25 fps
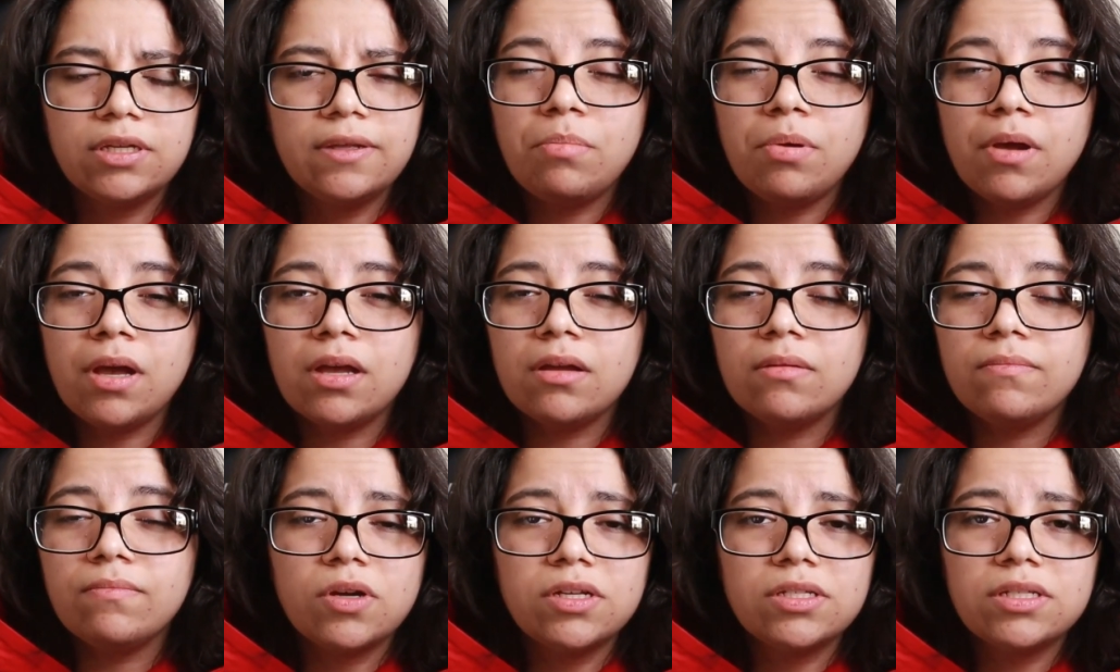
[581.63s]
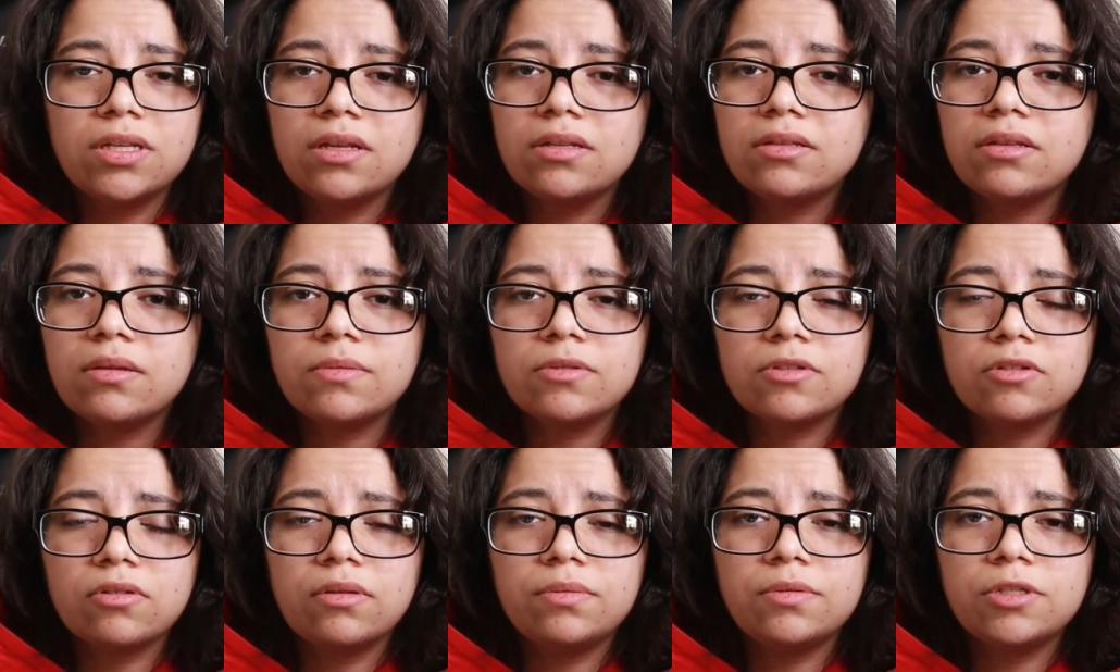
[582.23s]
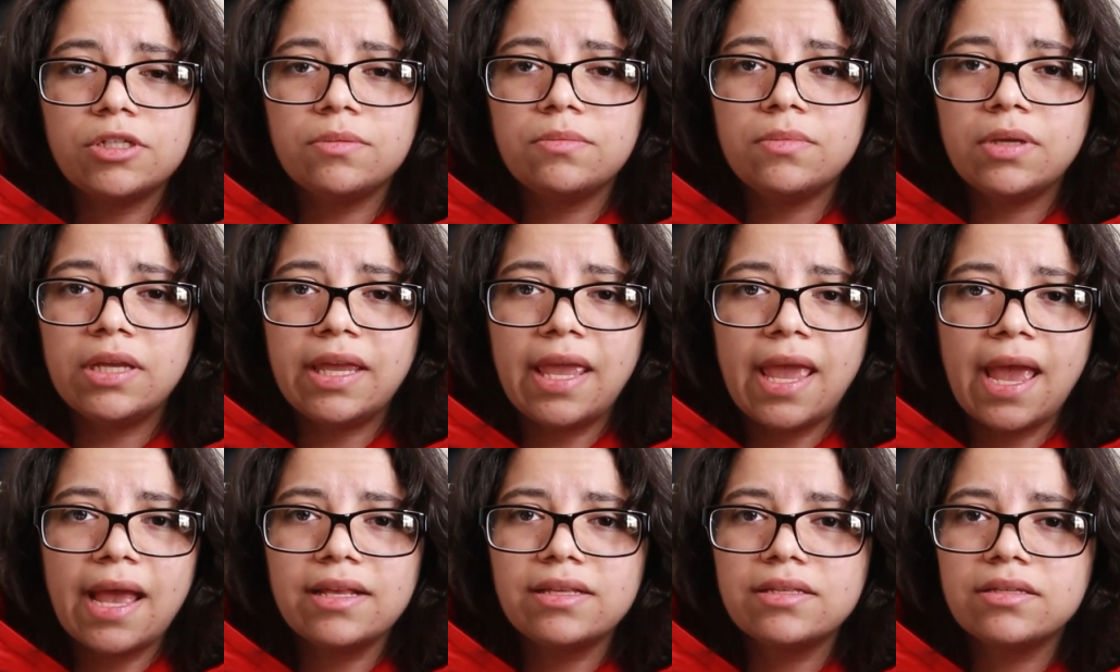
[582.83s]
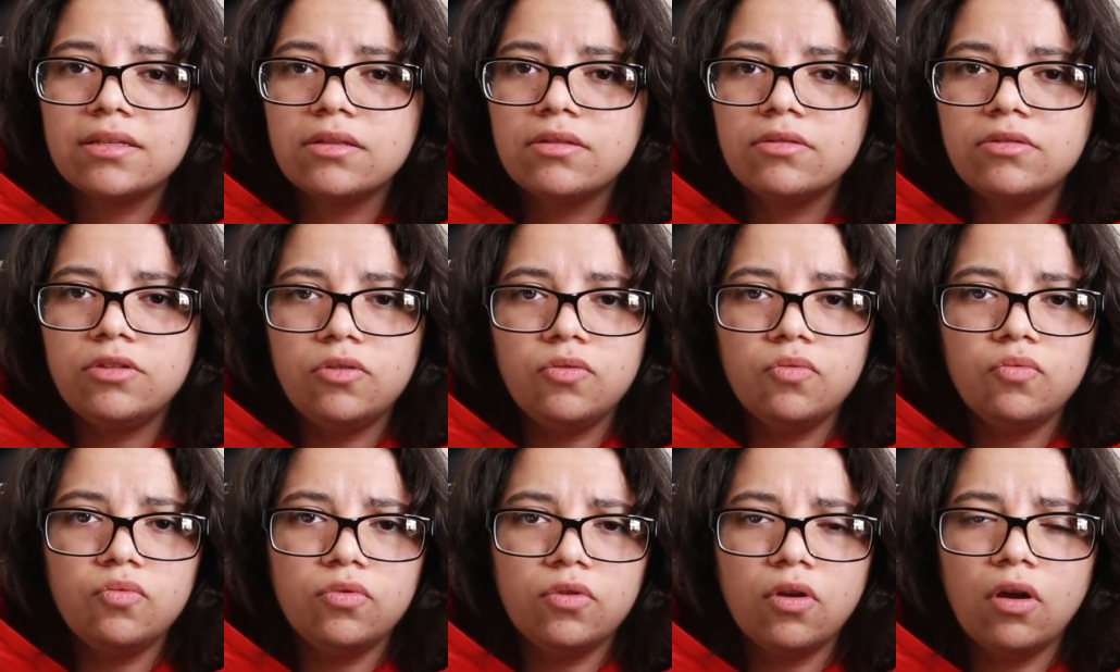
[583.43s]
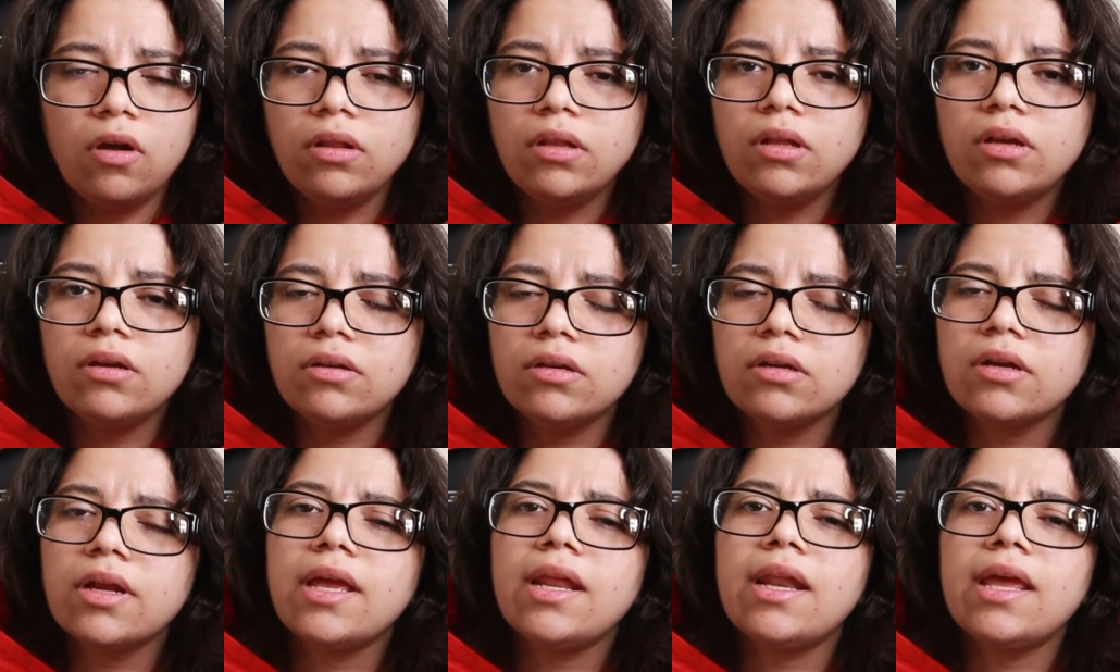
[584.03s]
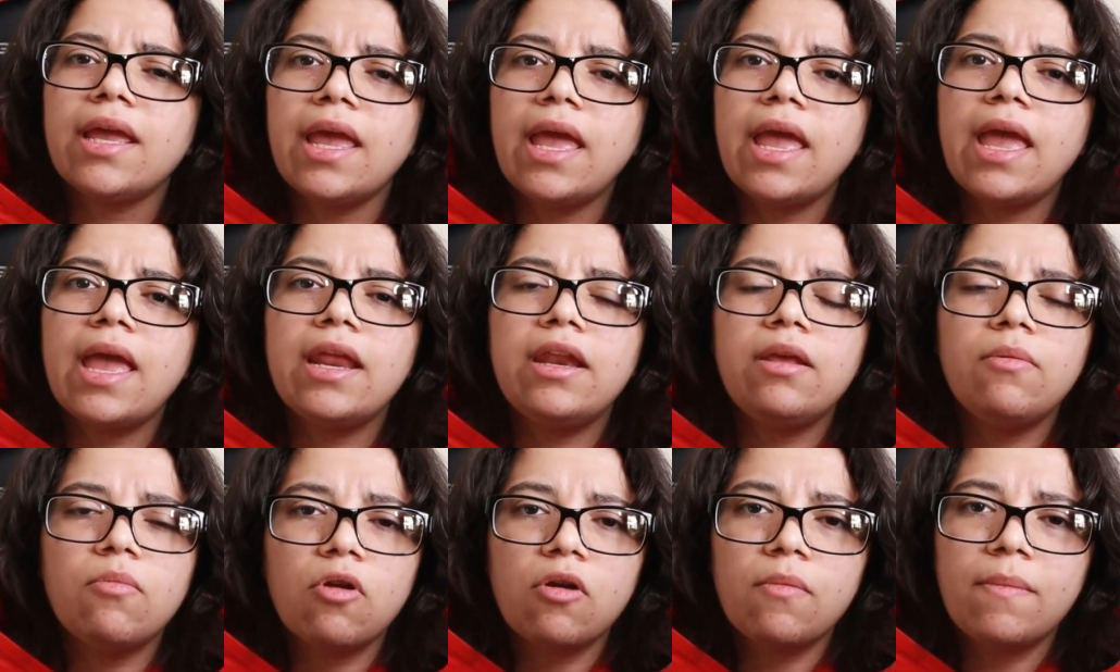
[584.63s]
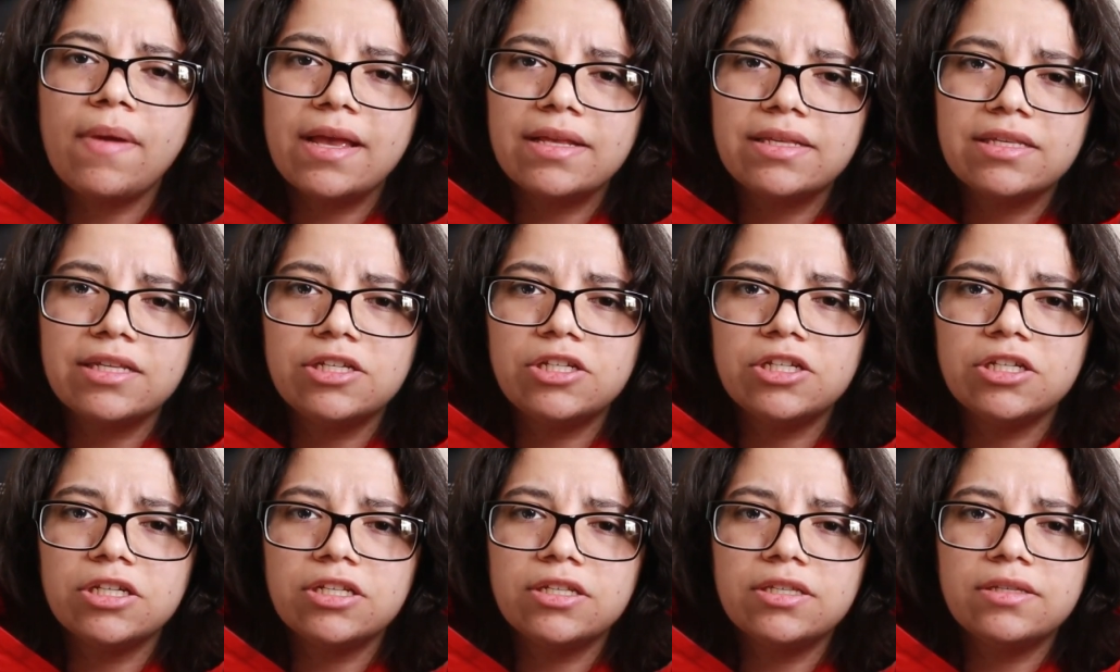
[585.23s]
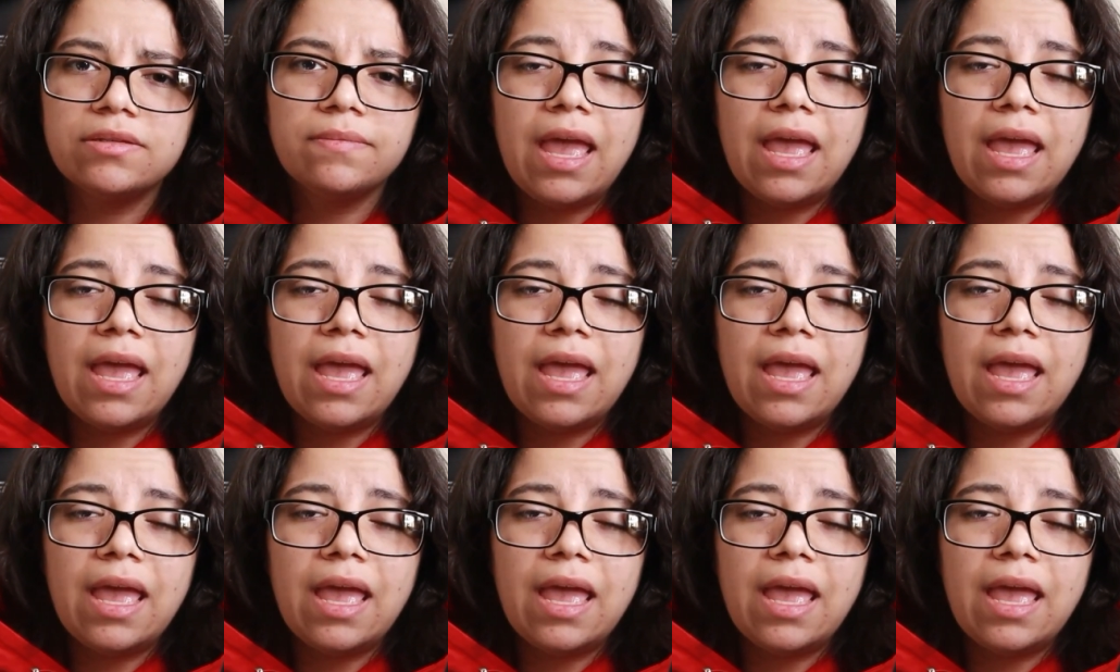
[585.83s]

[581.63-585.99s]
But once that subscription been canceled, you no longer gonna get any more messages.